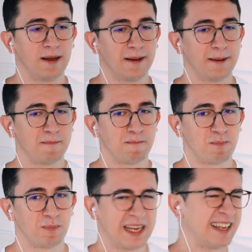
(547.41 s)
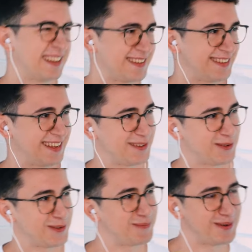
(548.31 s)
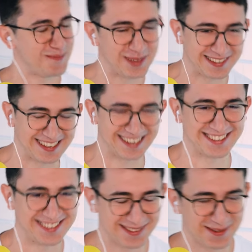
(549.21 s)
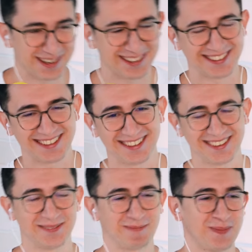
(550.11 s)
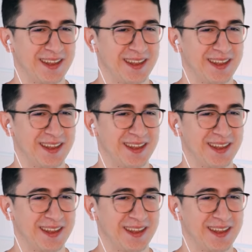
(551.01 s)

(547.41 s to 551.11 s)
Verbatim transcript: But yeah, that's also a bit missing actually, because I